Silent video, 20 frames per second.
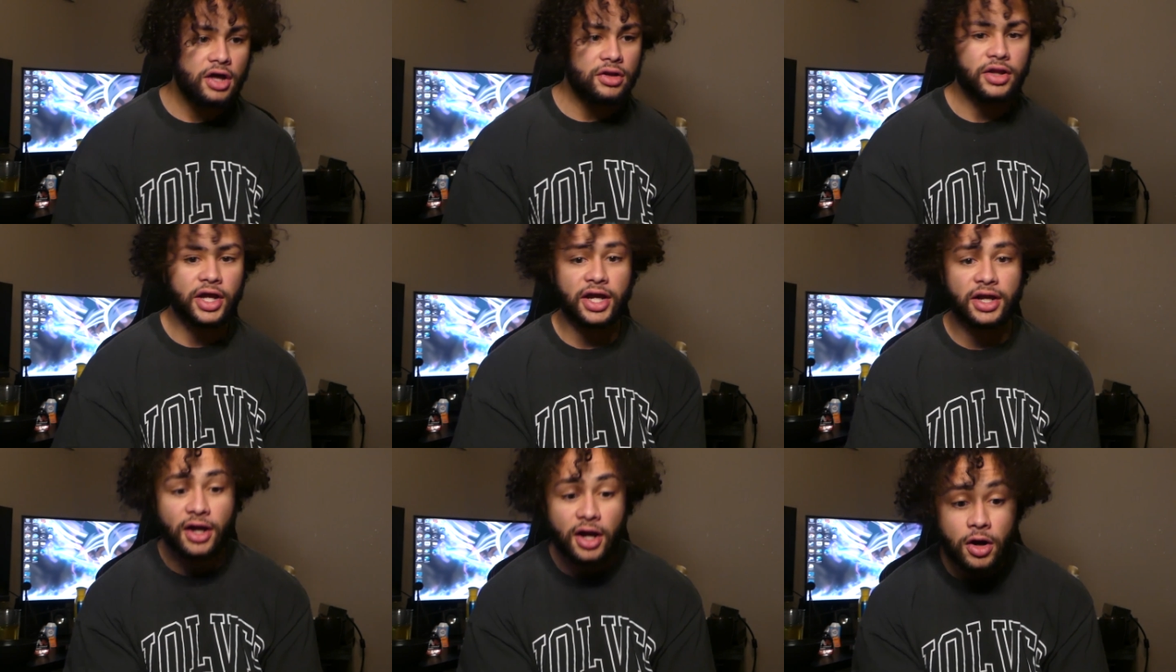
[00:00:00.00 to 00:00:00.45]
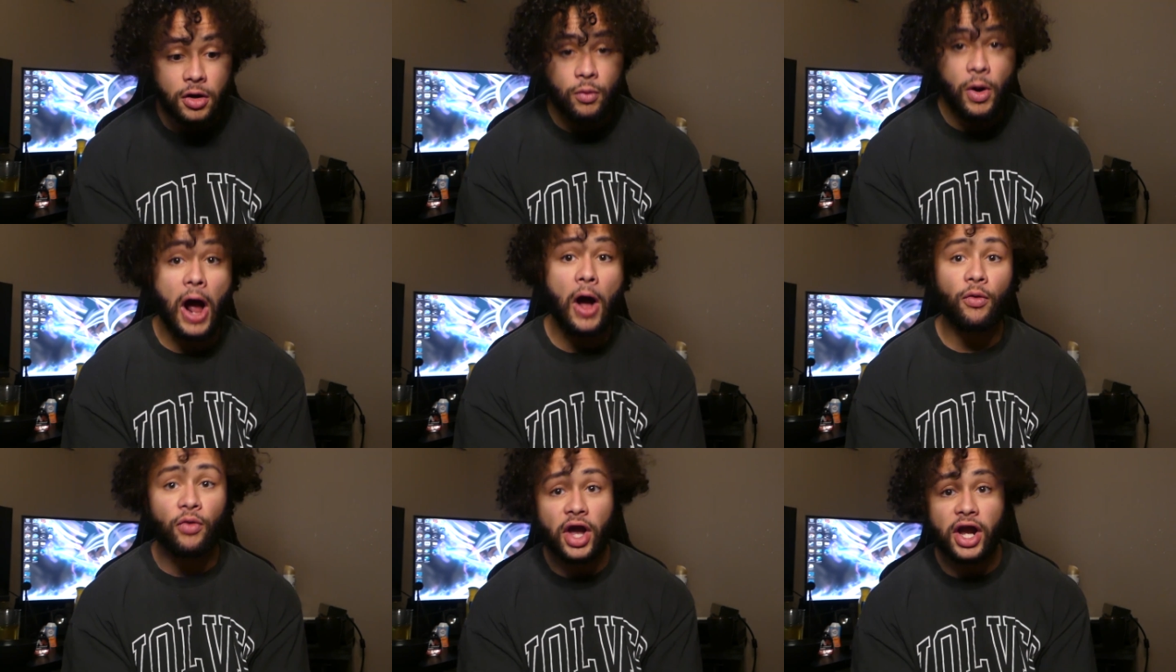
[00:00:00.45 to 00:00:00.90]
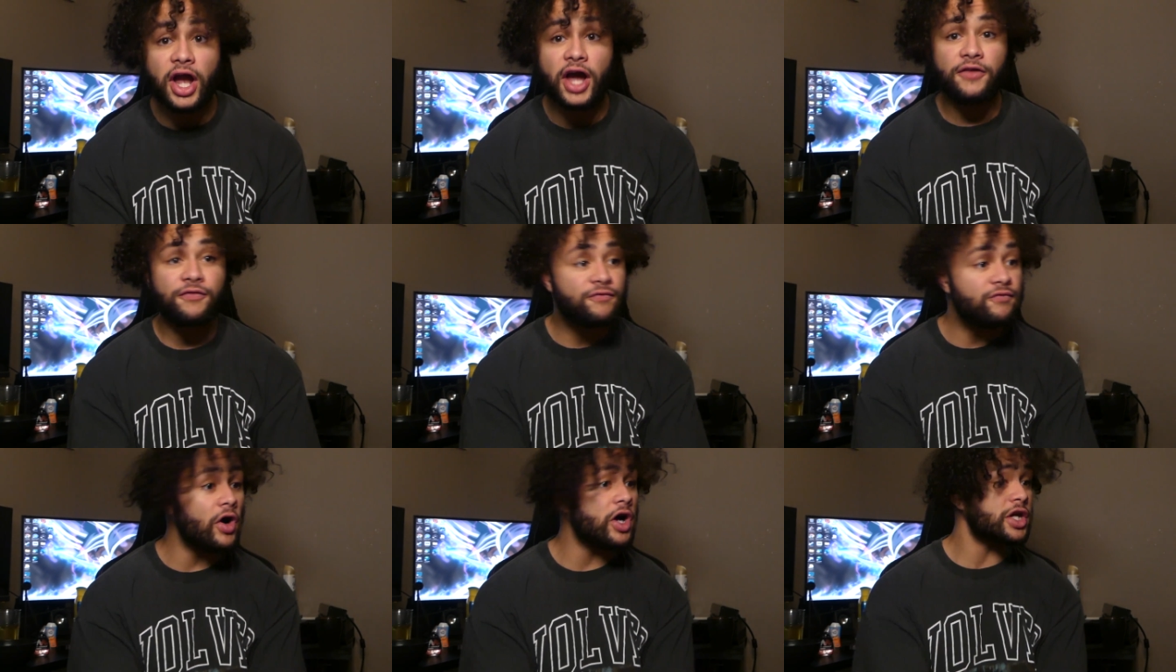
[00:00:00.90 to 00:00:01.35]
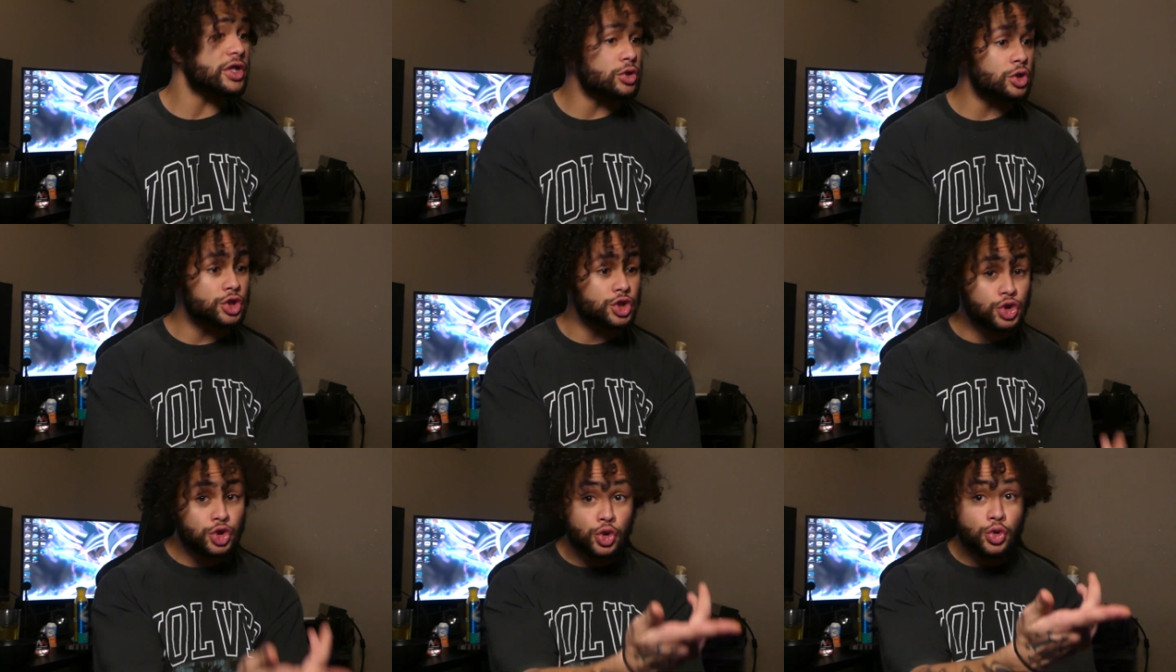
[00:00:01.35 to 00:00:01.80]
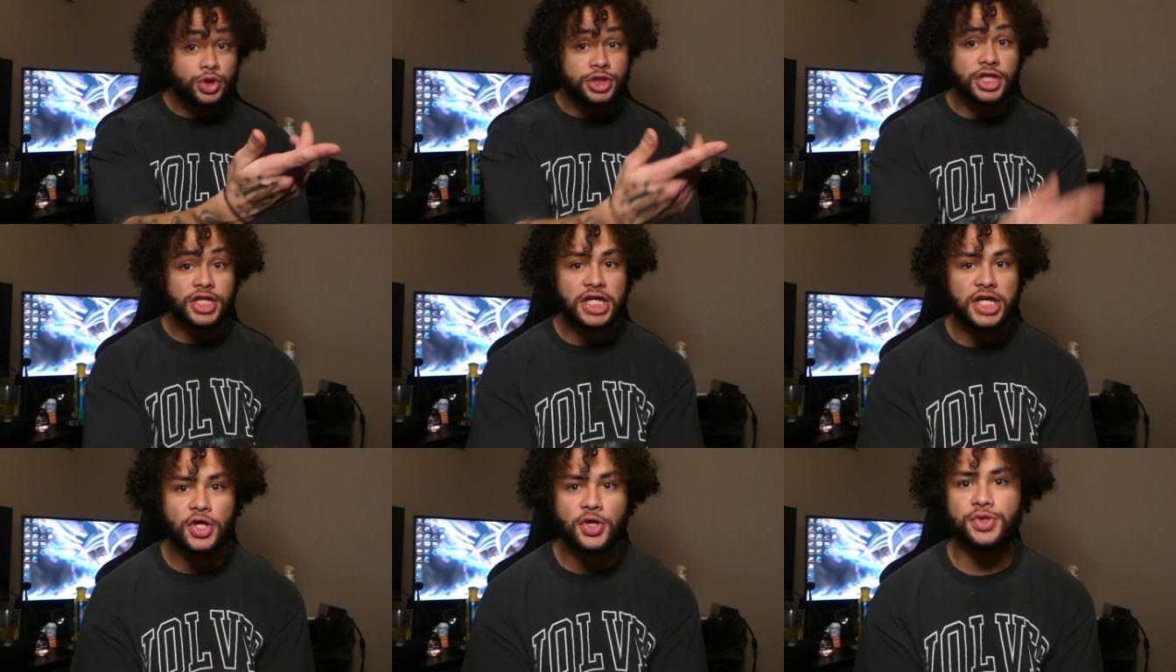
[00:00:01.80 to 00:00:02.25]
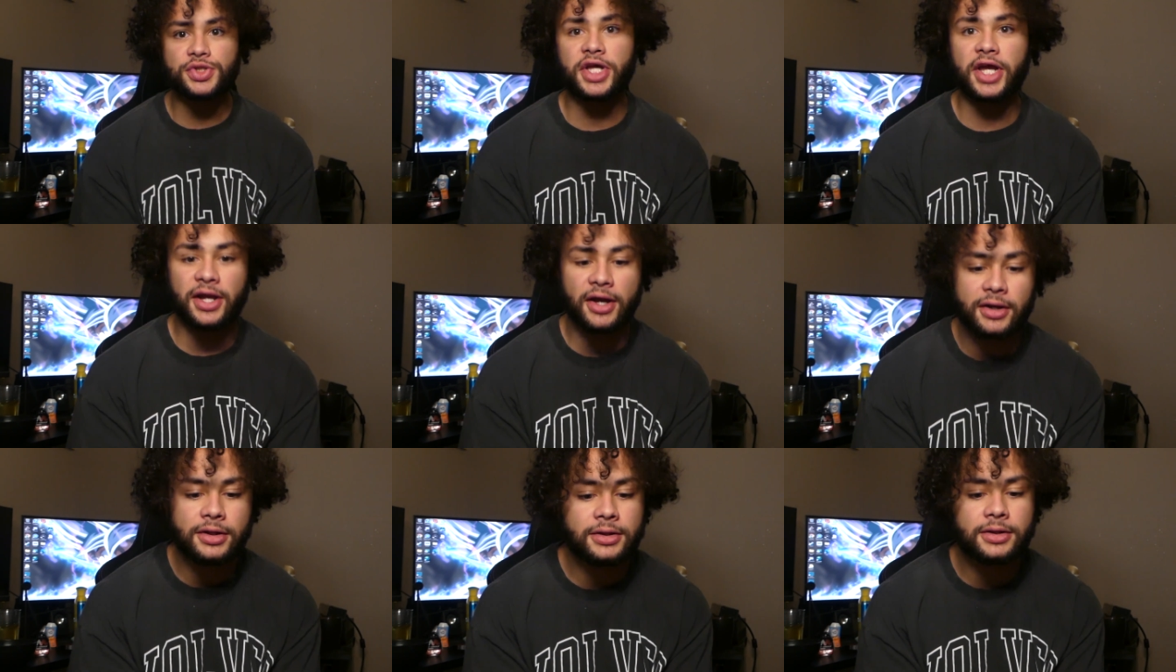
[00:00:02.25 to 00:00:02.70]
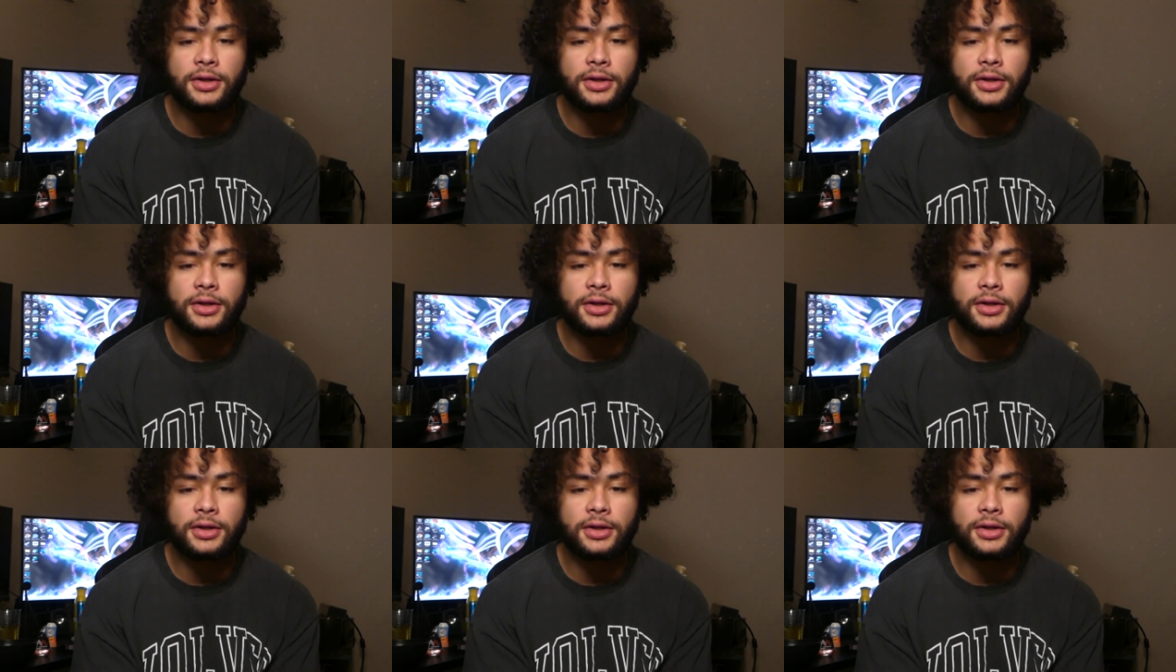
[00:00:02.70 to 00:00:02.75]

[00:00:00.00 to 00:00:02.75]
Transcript: Like, wow, that guy fucking looks juiced to the gills. Like,